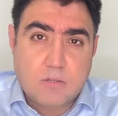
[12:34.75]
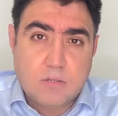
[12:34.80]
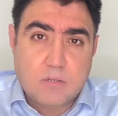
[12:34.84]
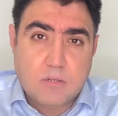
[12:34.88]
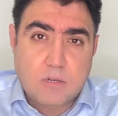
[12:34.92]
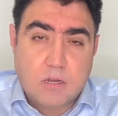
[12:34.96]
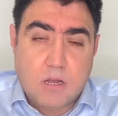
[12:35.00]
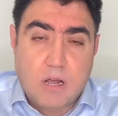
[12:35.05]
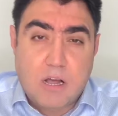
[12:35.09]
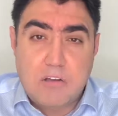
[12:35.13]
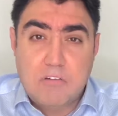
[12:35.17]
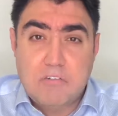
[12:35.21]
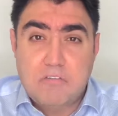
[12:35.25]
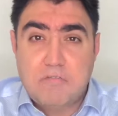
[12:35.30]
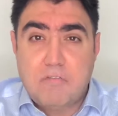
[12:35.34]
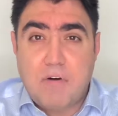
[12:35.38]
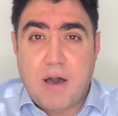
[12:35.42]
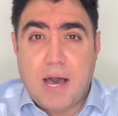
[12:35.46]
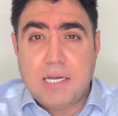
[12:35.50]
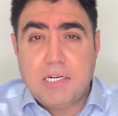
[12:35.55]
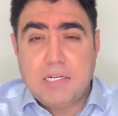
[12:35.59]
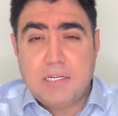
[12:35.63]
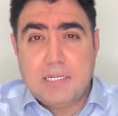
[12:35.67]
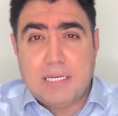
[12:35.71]
I
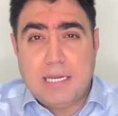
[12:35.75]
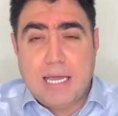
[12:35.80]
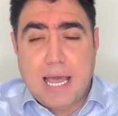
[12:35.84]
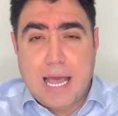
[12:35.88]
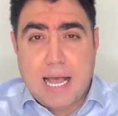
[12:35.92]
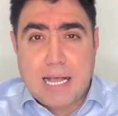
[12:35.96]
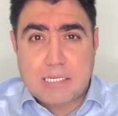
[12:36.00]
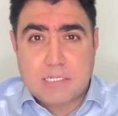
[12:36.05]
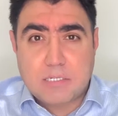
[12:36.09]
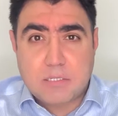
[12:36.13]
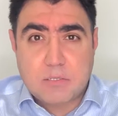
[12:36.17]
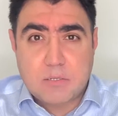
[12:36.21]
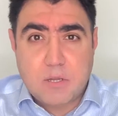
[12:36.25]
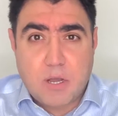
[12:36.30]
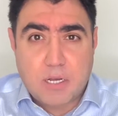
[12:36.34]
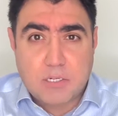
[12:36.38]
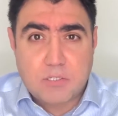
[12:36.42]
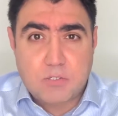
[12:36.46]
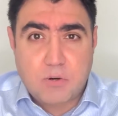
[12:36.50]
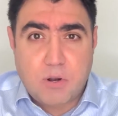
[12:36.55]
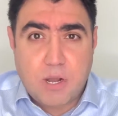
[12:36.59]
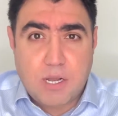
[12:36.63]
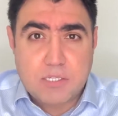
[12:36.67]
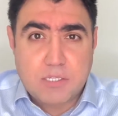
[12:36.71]
finally asked Dr.
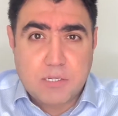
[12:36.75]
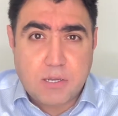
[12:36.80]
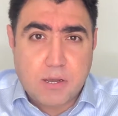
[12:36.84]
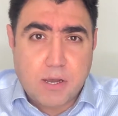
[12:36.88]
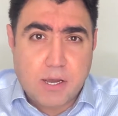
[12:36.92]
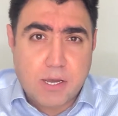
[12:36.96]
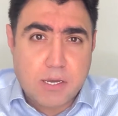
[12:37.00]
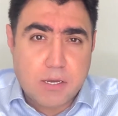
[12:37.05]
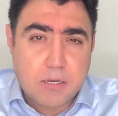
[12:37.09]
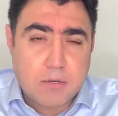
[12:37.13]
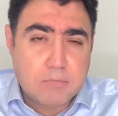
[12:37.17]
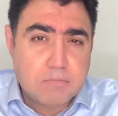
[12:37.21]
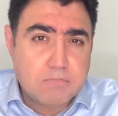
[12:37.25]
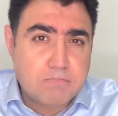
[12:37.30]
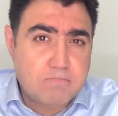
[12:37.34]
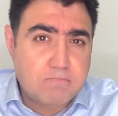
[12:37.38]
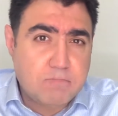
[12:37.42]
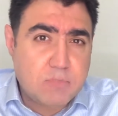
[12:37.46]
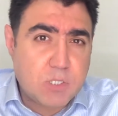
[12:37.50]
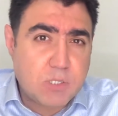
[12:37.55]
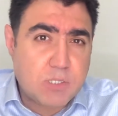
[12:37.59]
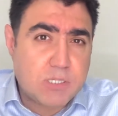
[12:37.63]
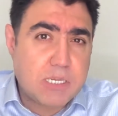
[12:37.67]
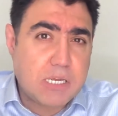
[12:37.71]
Ozkaya to
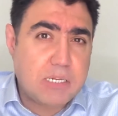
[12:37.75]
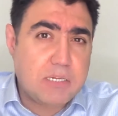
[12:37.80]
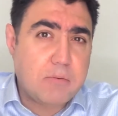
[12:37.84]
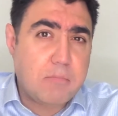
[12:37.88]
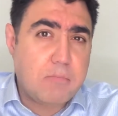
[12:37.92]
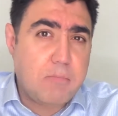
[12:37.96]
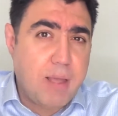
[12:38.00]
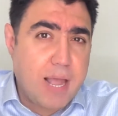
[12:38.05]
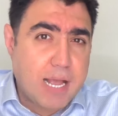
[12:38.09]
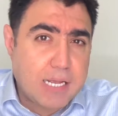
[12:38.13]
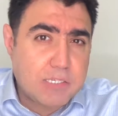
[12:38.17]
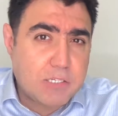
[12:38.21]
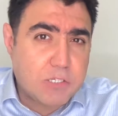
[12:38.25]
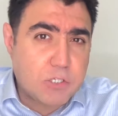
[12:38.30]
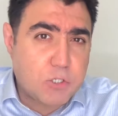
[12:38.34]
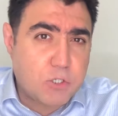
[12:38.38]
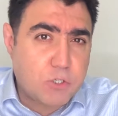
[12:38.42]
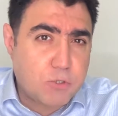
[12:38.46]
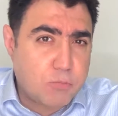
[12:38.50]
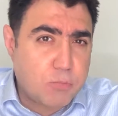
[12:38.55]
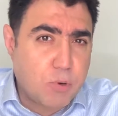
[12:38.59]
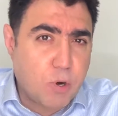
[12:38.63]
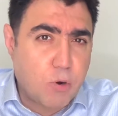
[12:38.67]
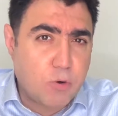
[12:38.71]
send a message to
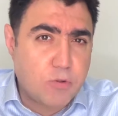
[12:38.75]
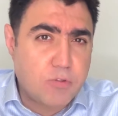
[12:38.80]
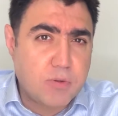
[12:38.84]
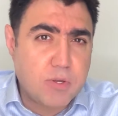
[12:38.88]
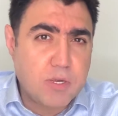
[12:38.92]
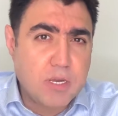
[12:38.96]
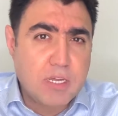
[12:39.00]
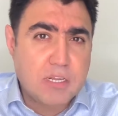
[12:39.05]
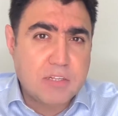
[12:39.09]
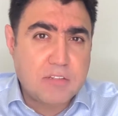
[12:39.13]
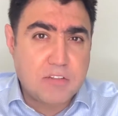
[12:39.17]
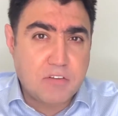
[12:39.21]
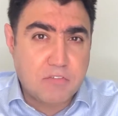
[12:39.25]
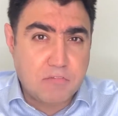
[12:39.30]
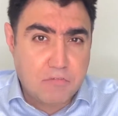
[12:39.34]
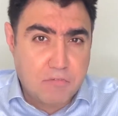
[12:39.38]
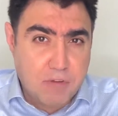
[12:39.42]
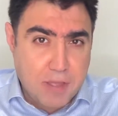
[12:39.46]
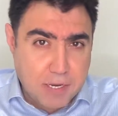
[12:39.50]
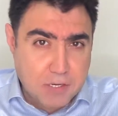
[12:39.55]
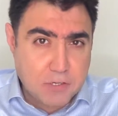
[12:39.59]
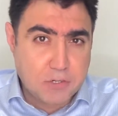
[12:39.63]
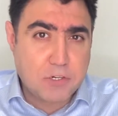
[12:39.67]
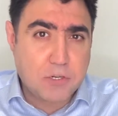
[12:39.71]
both the
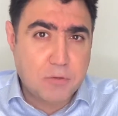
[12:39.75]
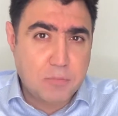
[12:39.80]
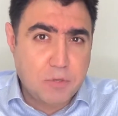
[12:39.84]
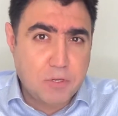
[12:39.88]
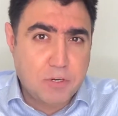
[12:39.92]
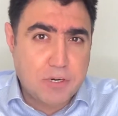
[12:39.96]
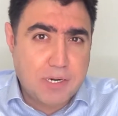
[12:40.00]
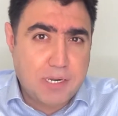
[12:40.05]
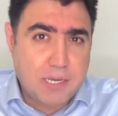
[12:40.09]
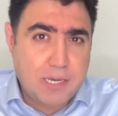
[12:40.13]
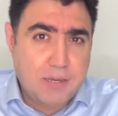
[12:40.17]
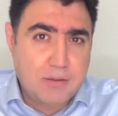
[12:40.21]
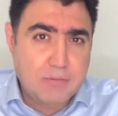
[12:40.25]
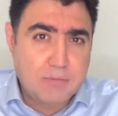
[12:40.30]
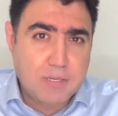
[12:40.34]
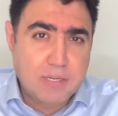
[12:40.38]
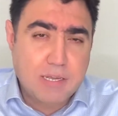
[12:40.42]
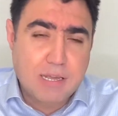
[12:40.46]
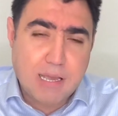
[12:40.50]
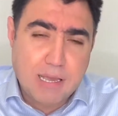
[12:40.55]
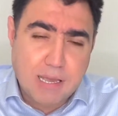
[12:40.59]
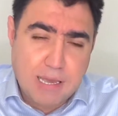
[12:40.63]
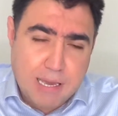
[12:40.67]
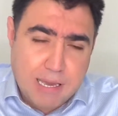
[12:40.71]
vendor community
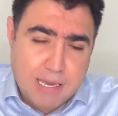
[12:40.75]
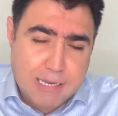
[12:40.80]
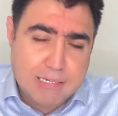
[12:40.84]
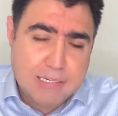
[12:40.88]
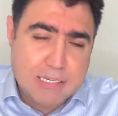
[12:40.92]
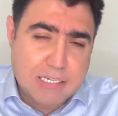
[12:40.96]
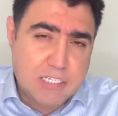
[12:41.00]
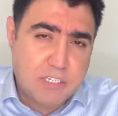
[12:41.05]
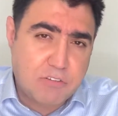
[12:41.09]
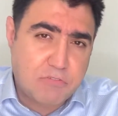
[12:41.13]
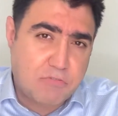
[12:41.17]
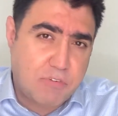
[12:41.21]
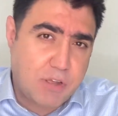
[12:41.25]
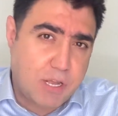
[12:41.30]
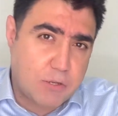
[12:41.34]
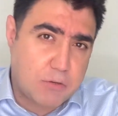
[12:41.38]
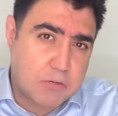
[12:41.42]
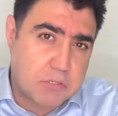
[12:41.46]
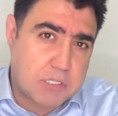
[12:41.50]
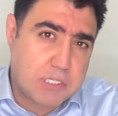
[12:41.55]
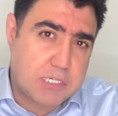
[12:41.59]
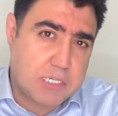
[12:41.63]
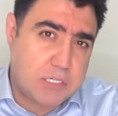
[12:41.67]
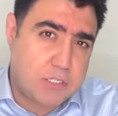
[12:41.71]
and his fellow
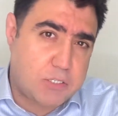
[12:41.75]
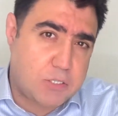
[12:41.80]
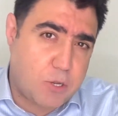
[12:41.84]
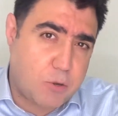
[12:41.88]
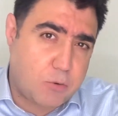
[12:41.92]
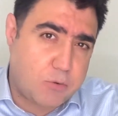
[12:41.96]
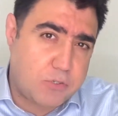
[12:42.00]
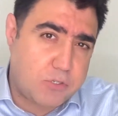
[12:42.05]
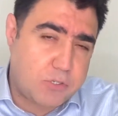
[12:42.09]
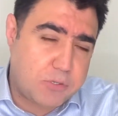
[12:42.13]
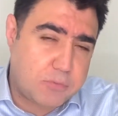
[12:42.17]
CISOs.